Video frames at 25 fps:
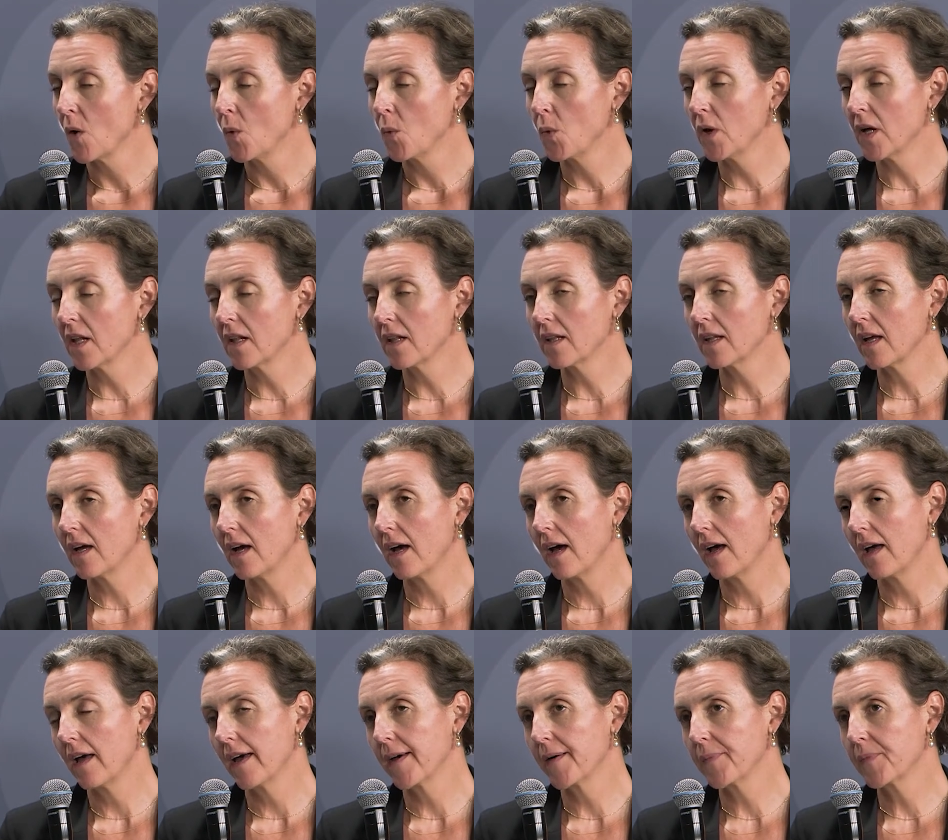Well,
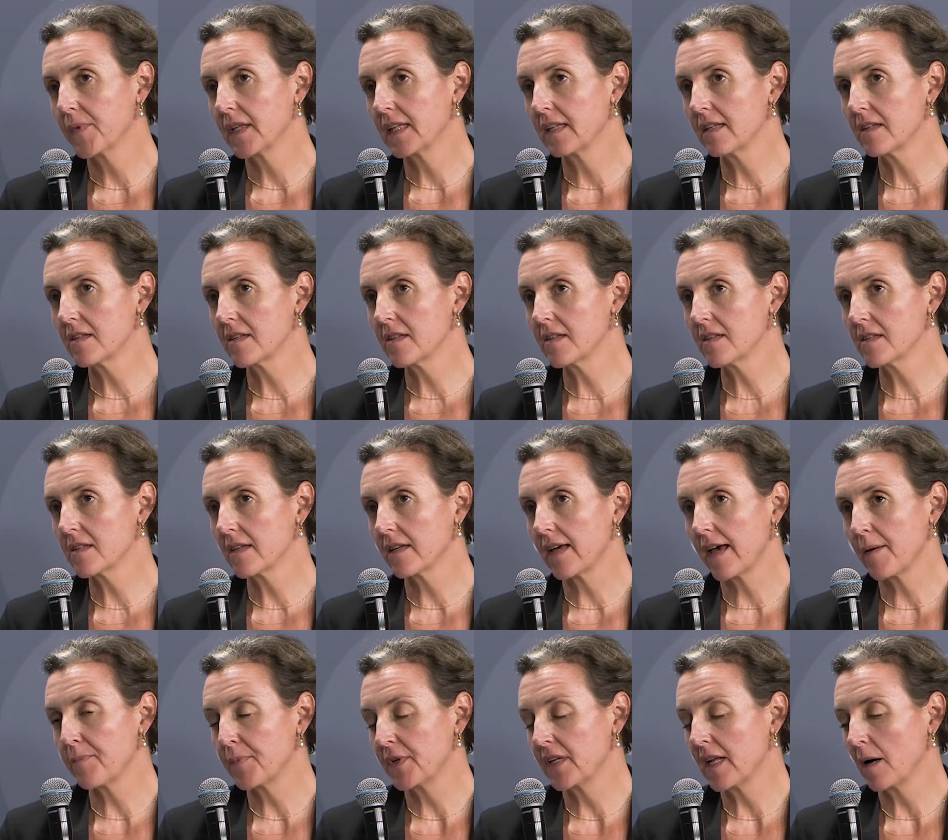this is
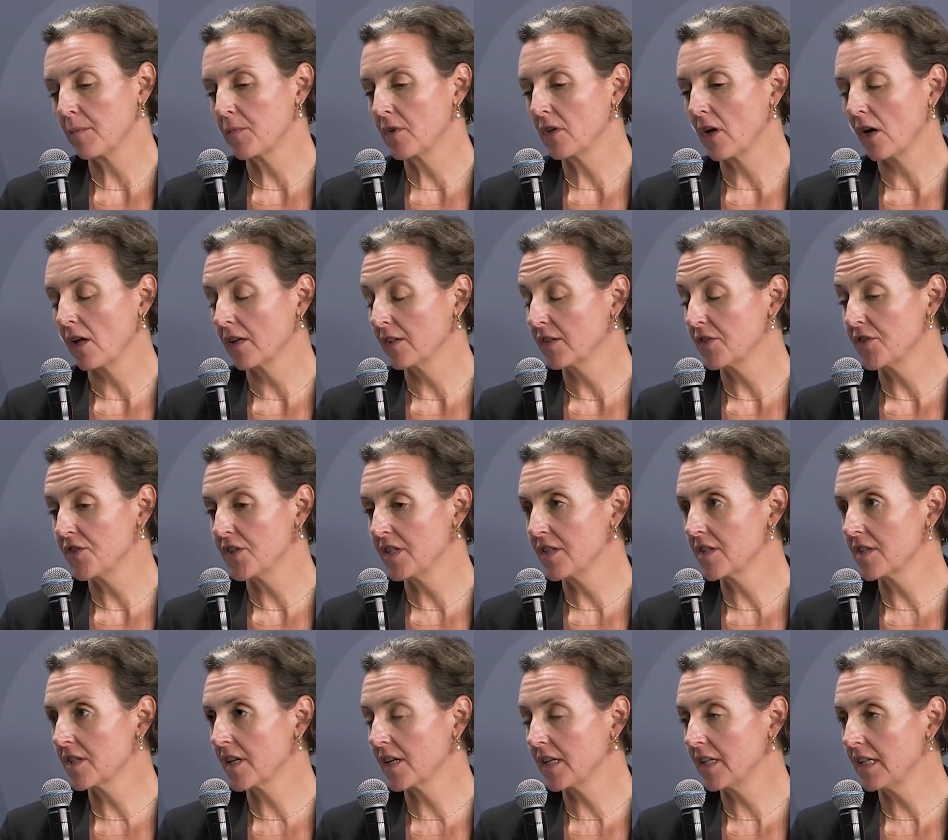epidemiology
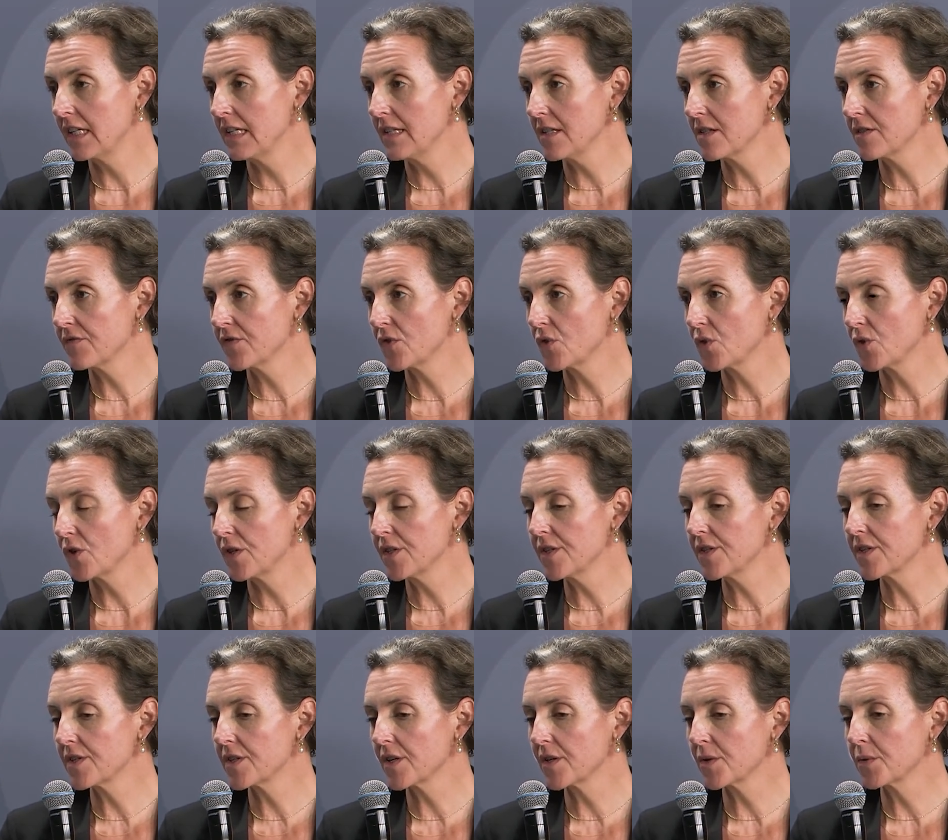studies, of course,
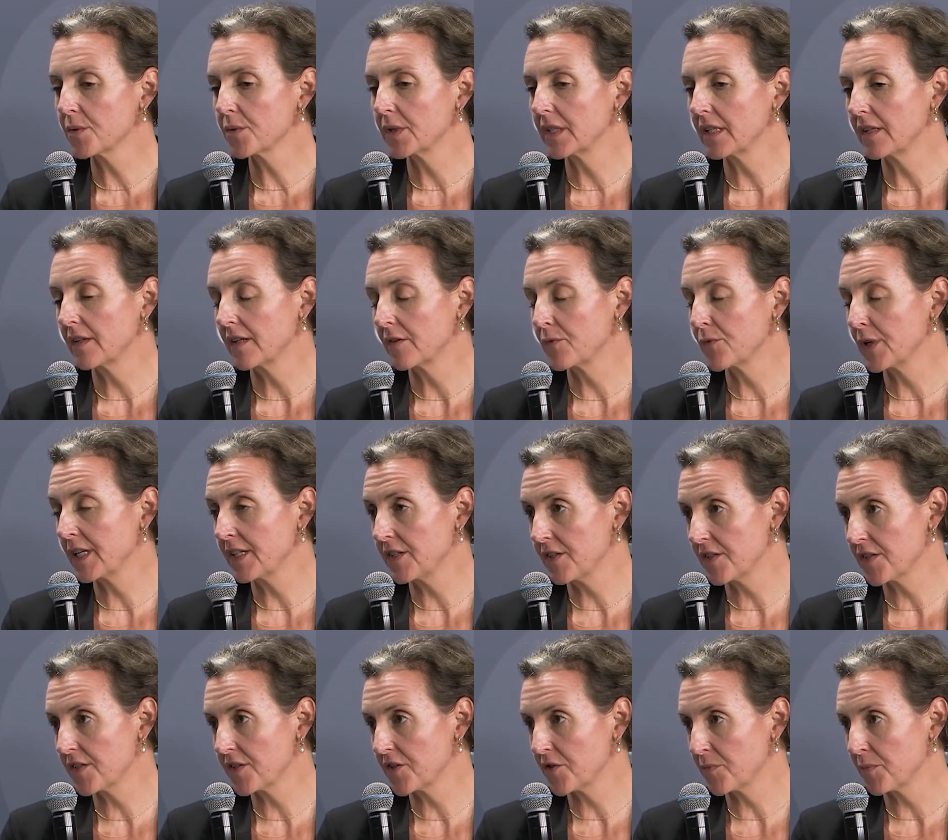so they're
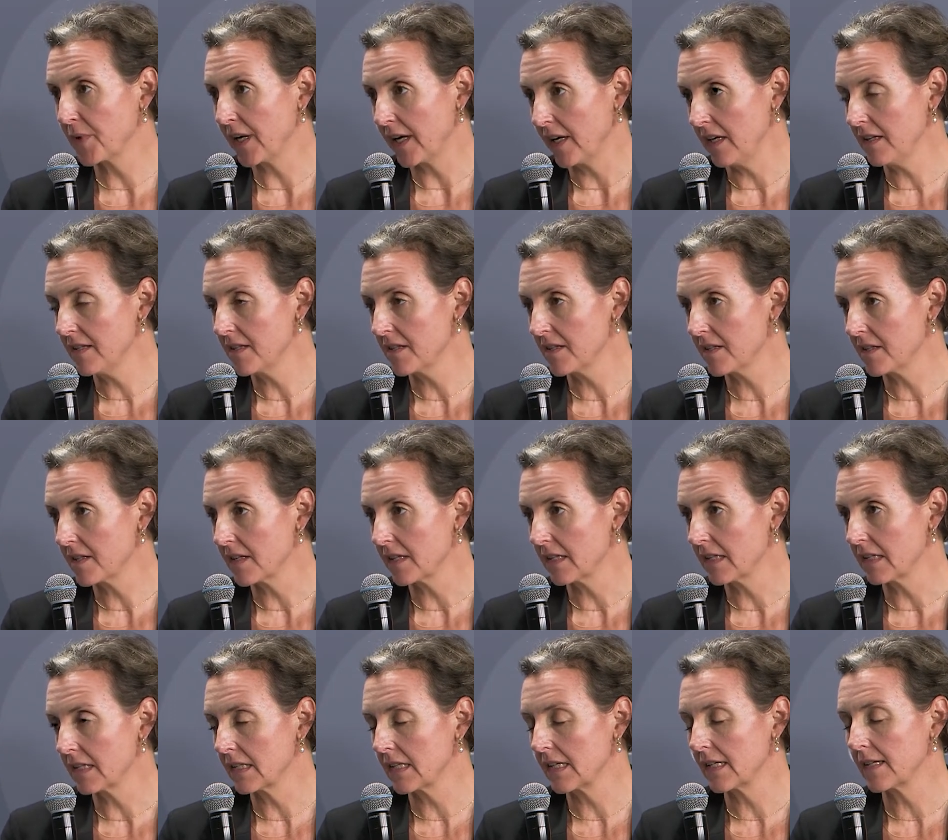register based,
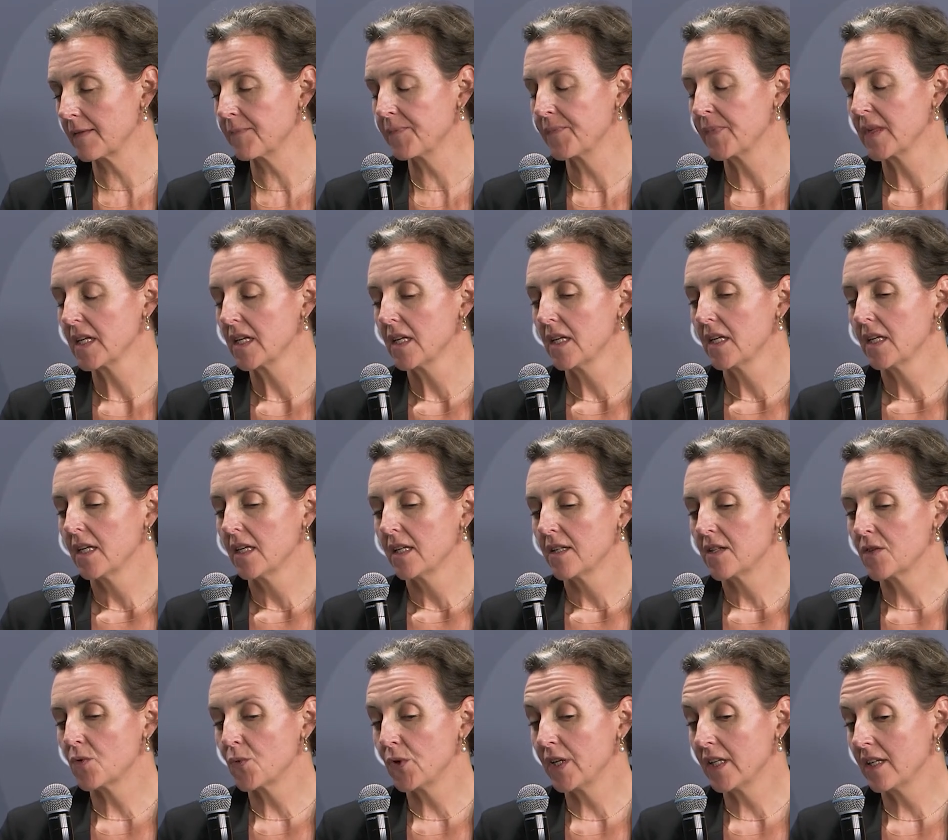and
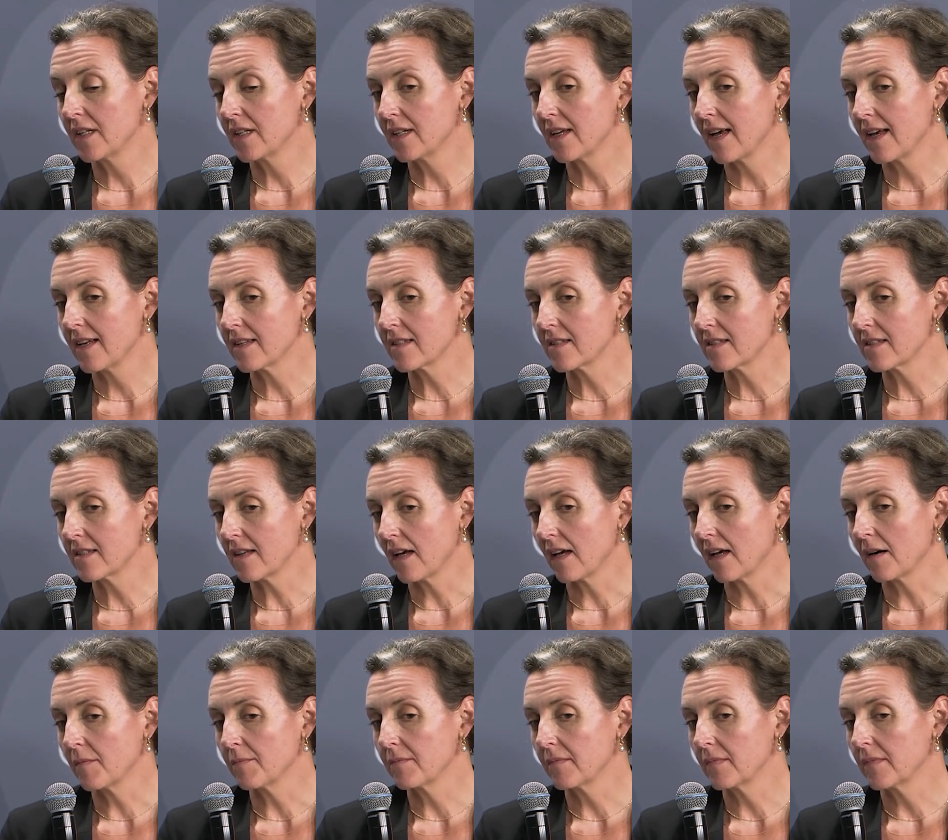Sweden has
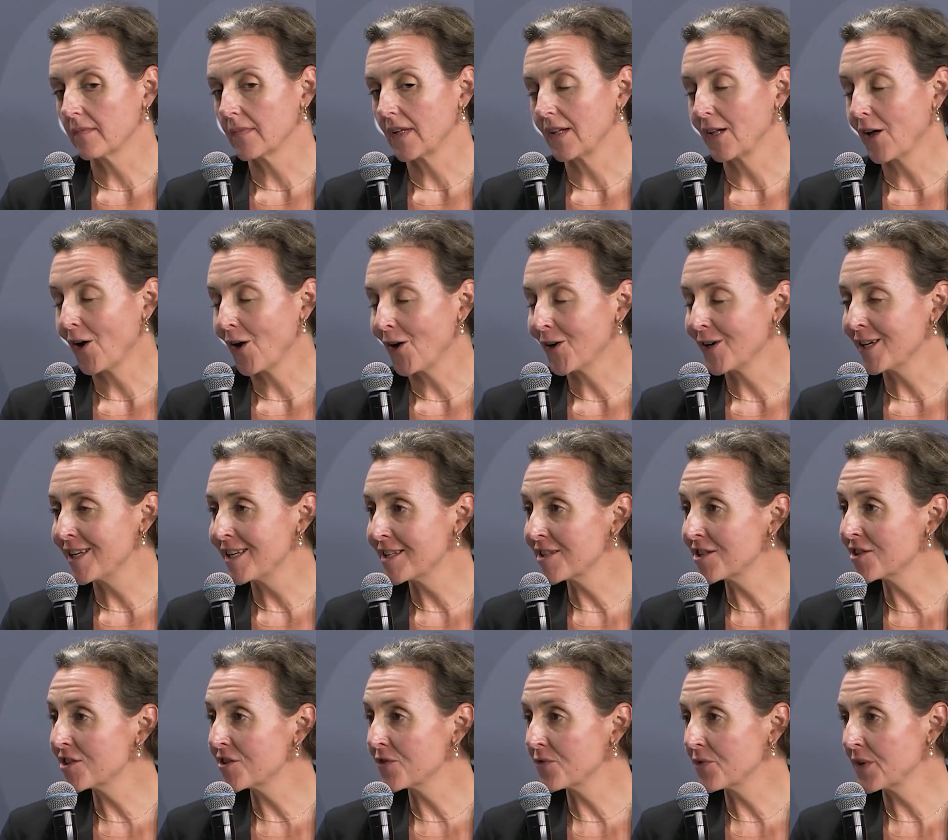a long
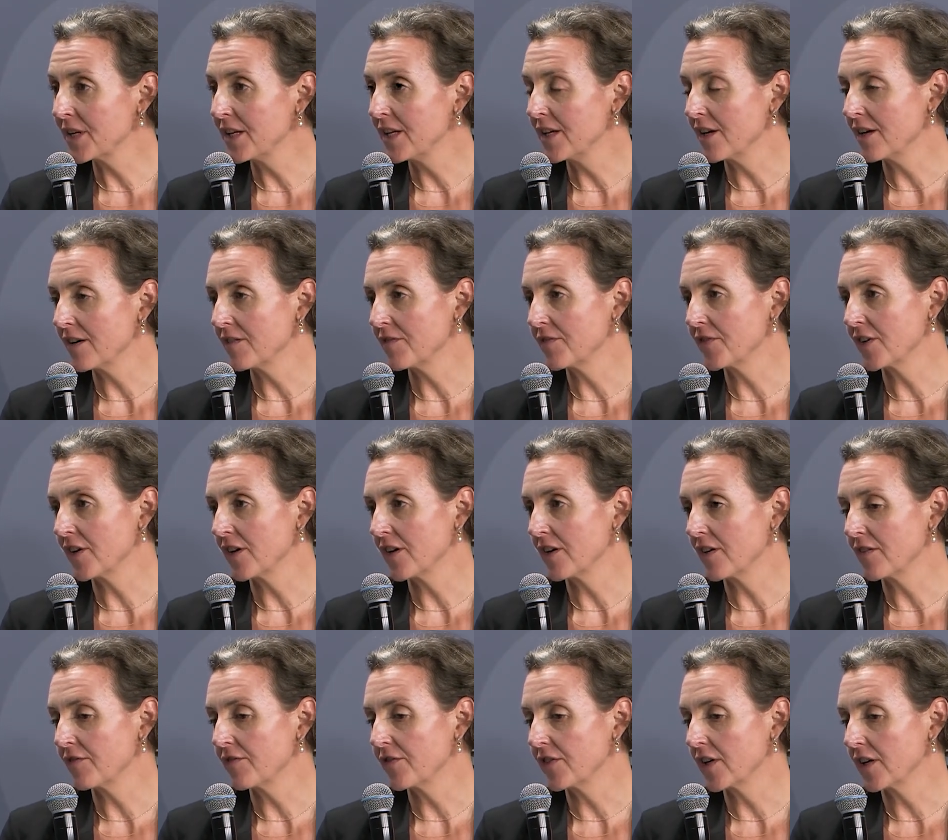history
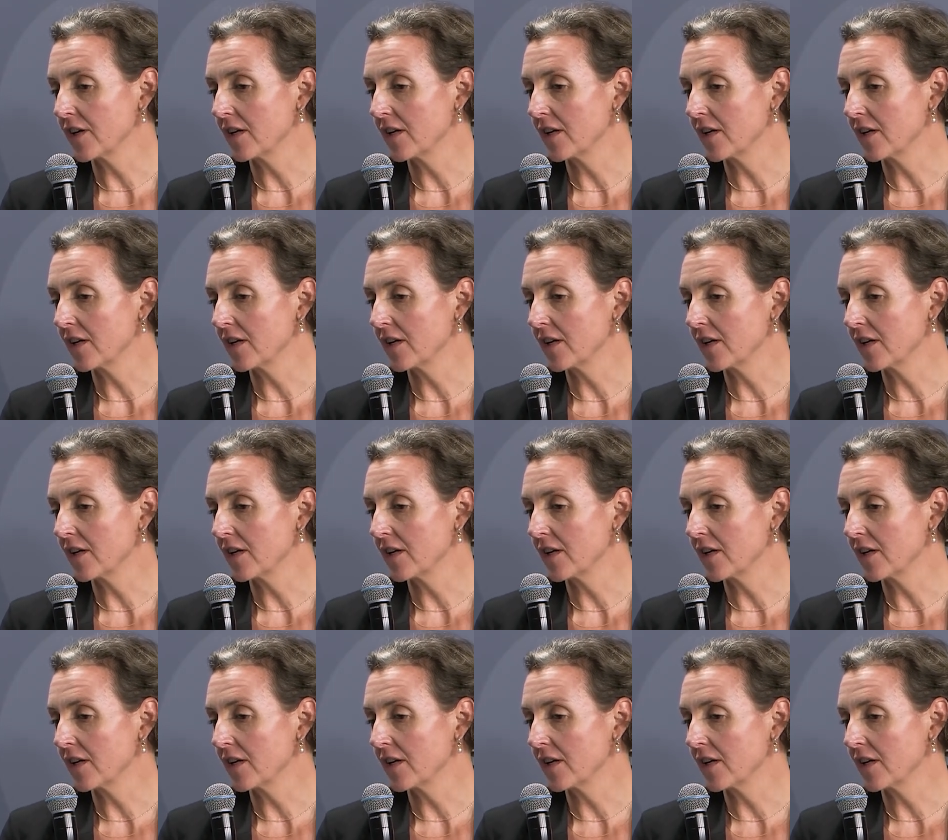of